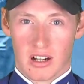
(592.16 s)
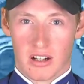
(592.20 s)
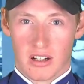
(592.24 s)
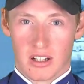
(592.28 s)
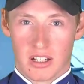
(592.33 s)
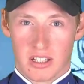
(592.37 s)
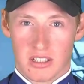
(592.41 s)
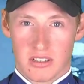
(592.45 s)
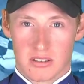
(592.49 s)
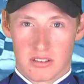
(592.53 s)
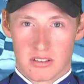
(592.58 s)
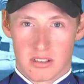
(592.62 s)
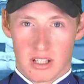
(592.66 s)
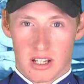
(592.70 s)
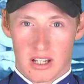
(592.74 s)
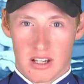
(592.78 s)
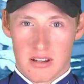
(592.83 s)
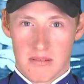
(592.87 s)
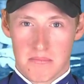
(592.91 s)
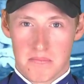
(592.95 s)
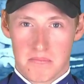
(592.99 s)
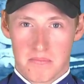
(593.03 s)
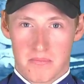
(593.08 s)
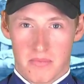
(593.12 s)
he's
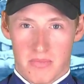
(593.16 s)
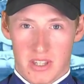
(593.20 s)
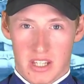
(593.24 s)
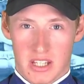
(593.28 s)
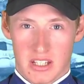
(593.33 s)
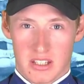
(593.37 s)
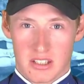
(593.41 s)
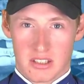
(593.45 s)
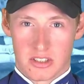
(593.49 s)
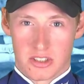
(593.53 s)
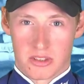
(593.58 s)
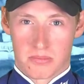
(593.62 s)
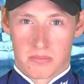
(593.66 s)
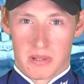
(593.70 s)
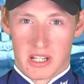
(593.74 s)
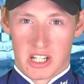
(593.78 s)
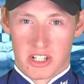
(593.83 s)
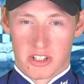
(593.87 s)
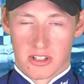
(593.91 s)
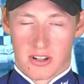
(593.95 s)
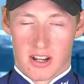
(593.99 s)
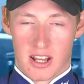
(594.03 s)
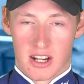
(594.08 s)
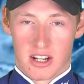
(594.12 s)
been
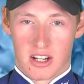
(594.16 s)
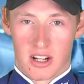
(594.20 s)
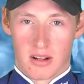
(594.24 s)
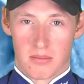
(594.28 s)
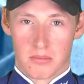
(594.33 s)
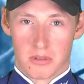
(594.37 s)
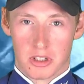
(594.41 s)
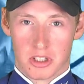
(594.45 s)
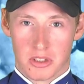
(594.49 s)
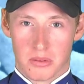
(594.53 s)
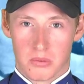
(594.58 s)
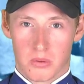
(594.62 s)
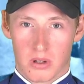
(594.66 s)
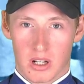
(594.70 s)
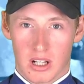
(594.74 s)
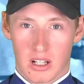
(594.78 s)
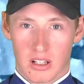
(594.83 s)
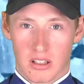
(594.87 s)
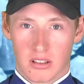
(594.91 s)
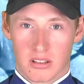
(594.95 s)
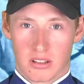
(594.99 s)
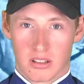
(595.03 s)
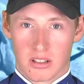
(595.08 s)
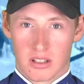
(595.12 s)
training up really
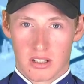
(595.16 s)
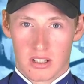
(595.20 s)
well, and